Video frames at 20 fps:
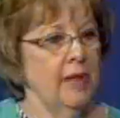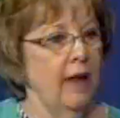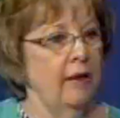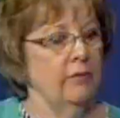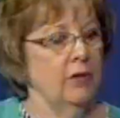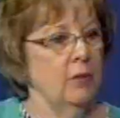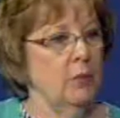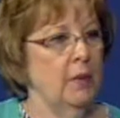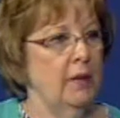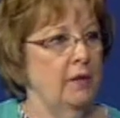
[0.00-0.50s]

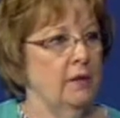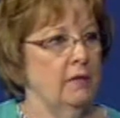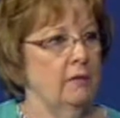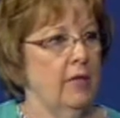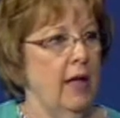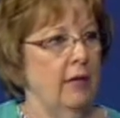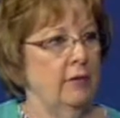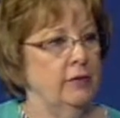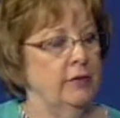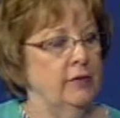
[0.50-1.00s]
everyone is a
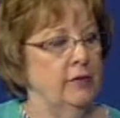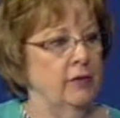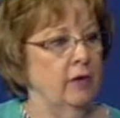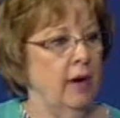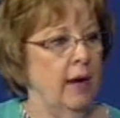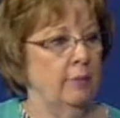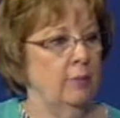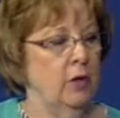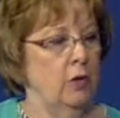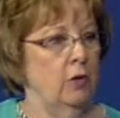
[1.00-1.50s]

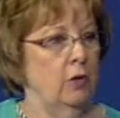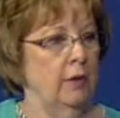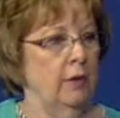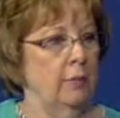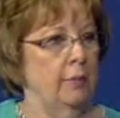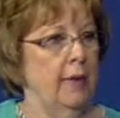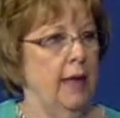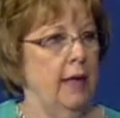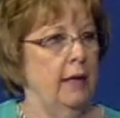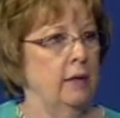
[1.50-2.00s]
volunteer. I'm the
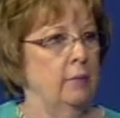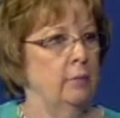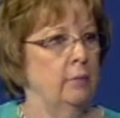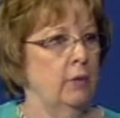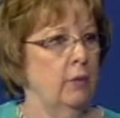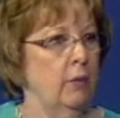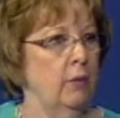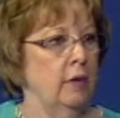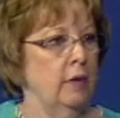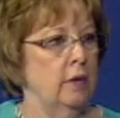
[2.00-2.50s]
only paid
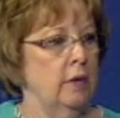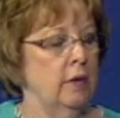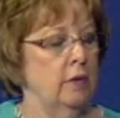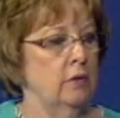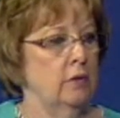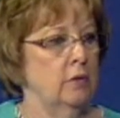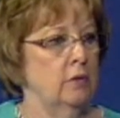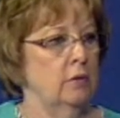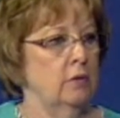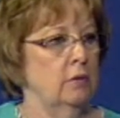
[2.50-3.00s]
employee
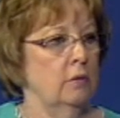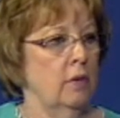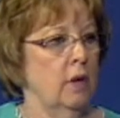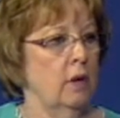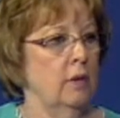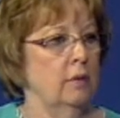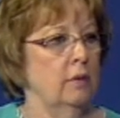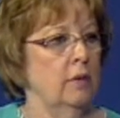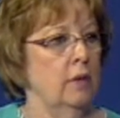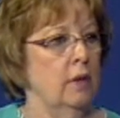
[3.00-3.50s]
through
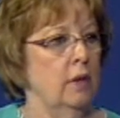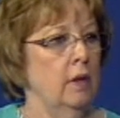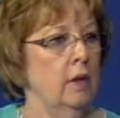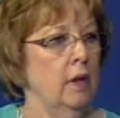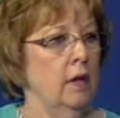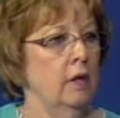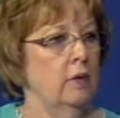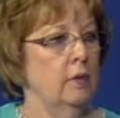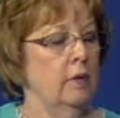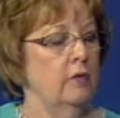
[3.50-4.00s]
uh,
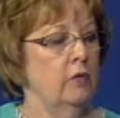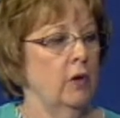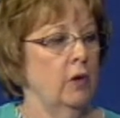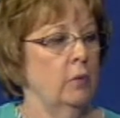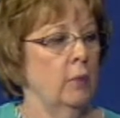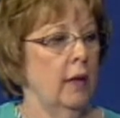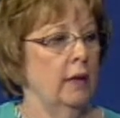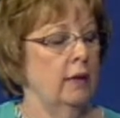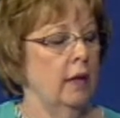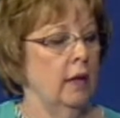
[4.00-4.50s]
Henry
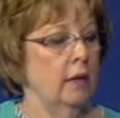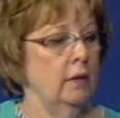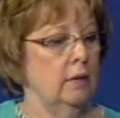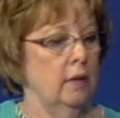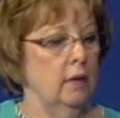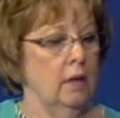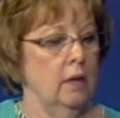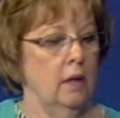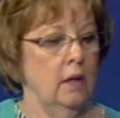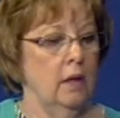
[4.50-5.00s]
Ford Wyandotte,
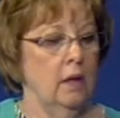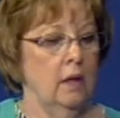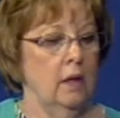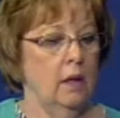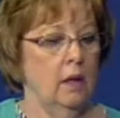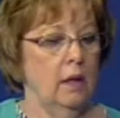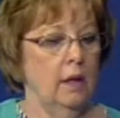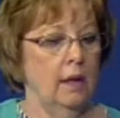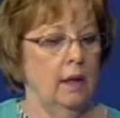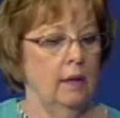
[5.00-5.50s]

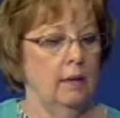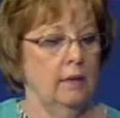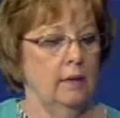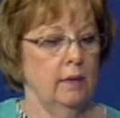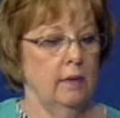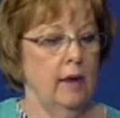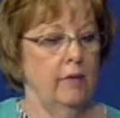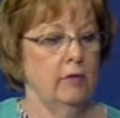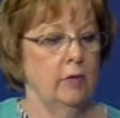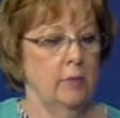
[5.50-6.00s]

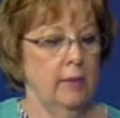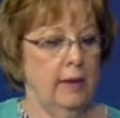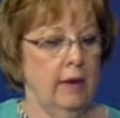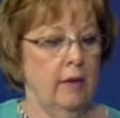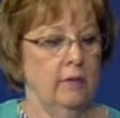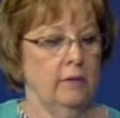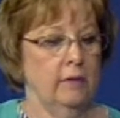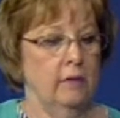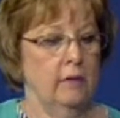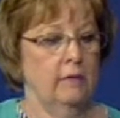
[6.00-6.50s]
and everybody
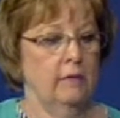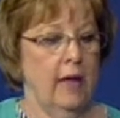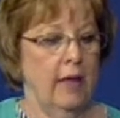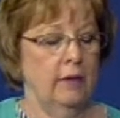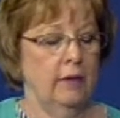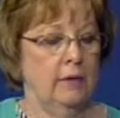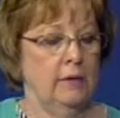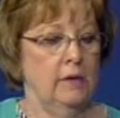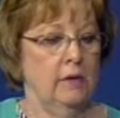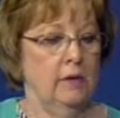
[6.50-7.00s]
else is a
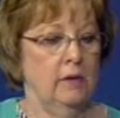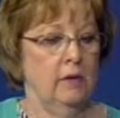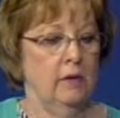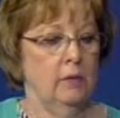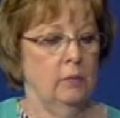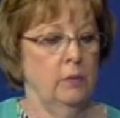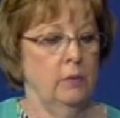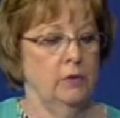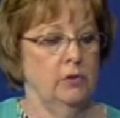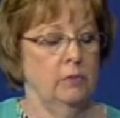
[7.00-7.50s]

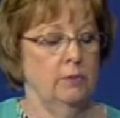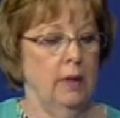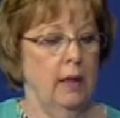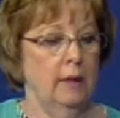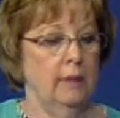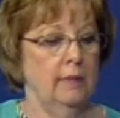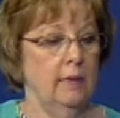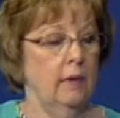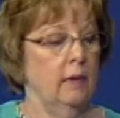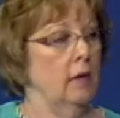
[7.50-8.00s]
volunteer, which
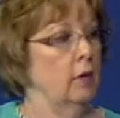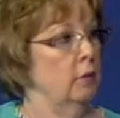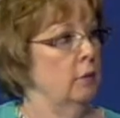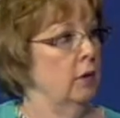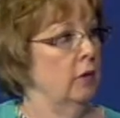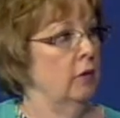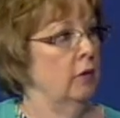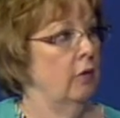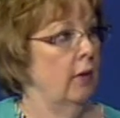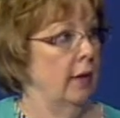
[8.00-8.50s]
makes it a
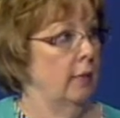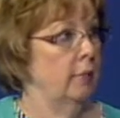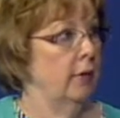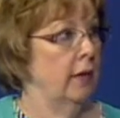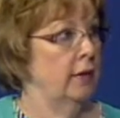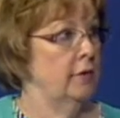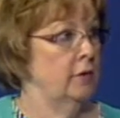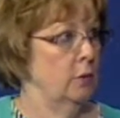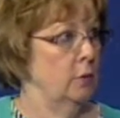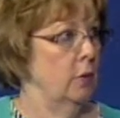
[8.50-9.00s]
really great
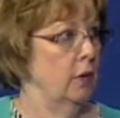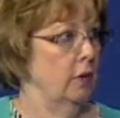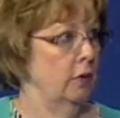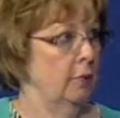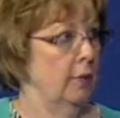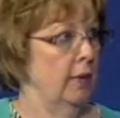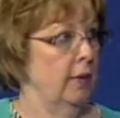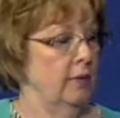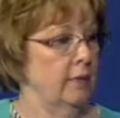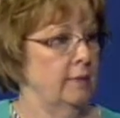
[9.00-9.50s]
place to
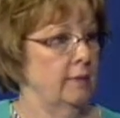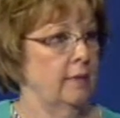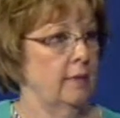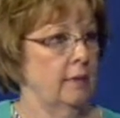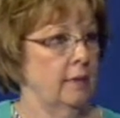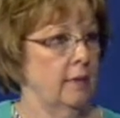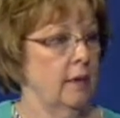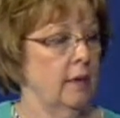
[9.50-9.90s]
work because